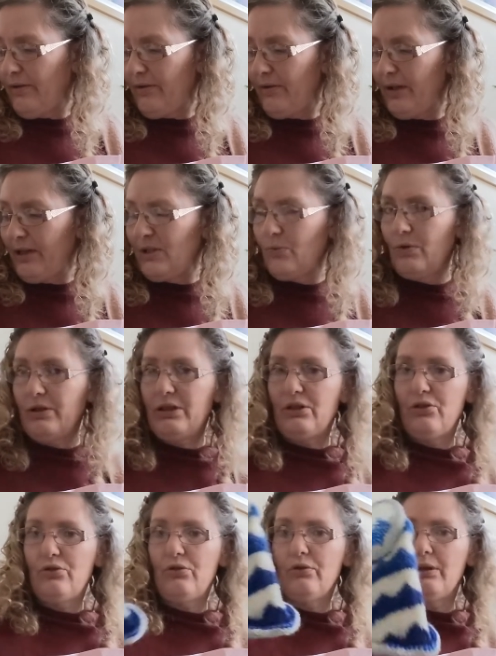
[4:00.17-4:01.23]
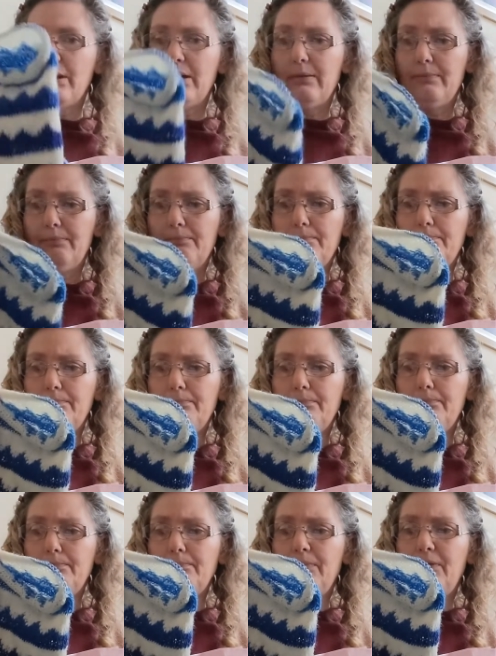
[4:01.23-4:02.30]
This one is done a
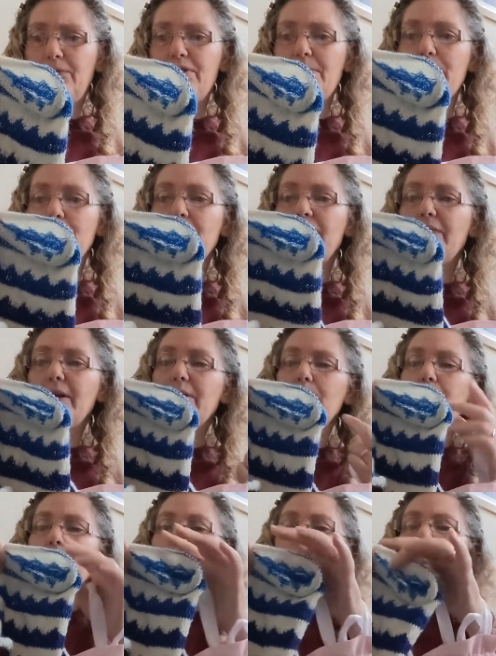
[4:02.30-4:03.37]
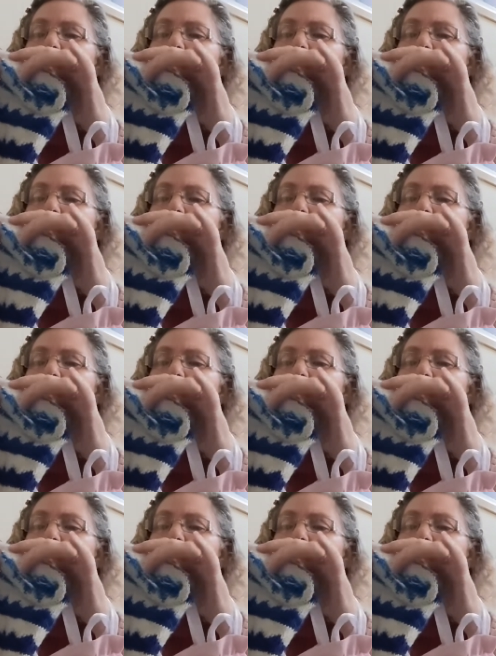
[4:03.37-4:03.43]
3.5 mil.